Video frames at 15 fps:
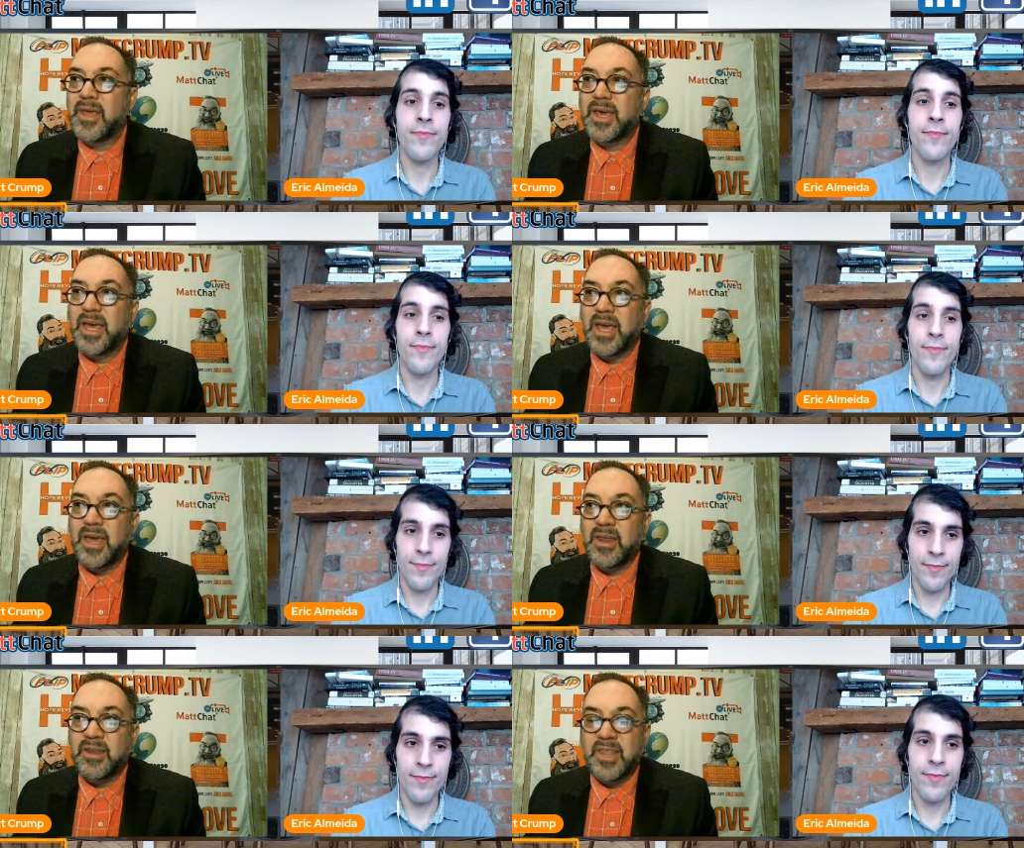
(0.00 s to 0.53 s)

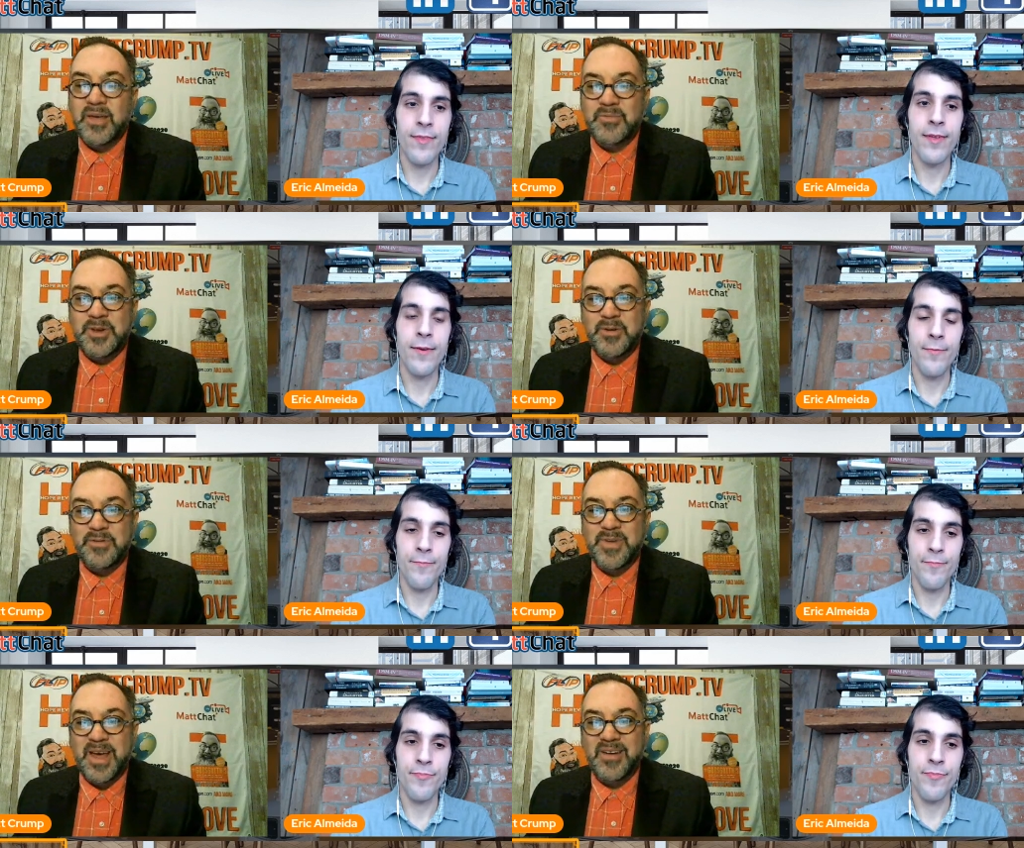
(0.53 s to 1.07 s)
Speaker 1: And then when
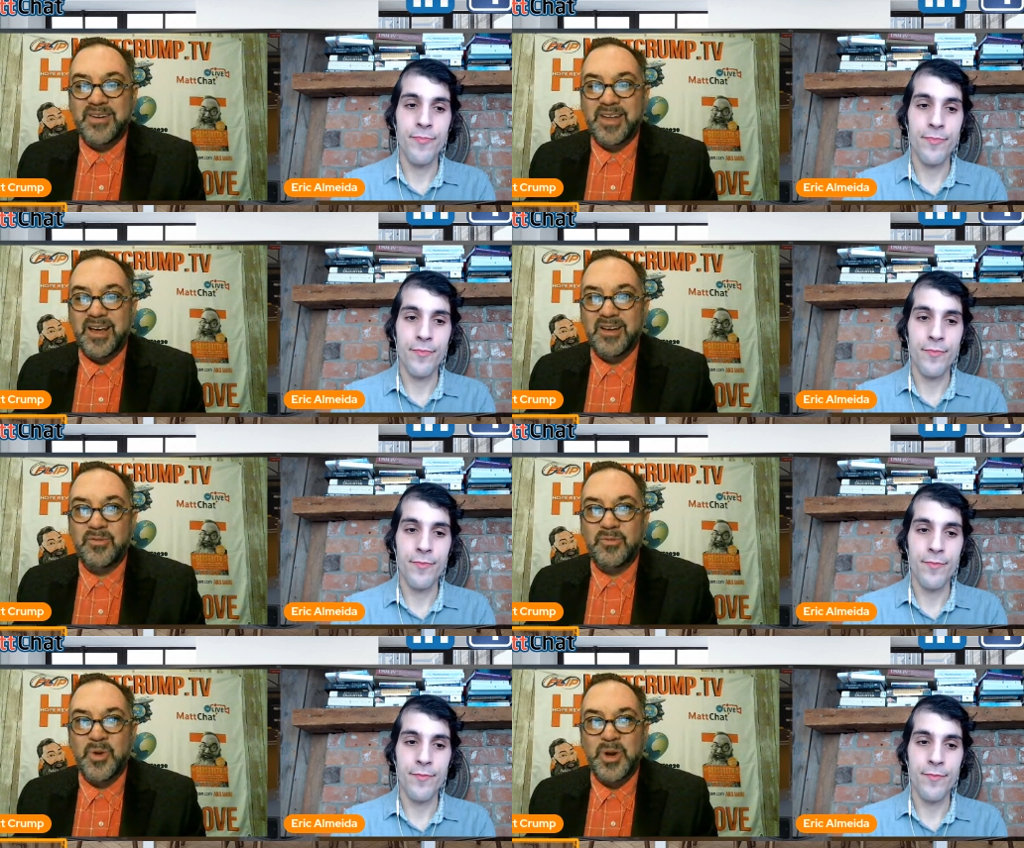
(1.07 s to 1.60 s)
you found
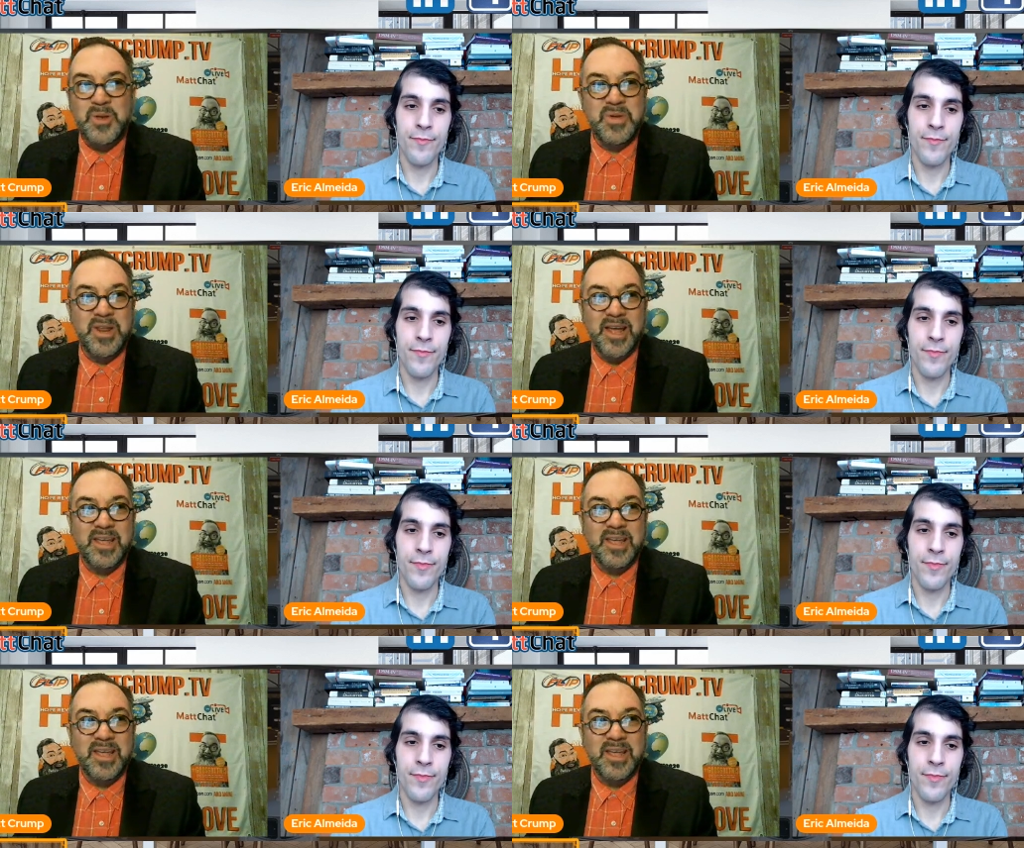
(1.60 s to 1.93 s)
out, what do you mean?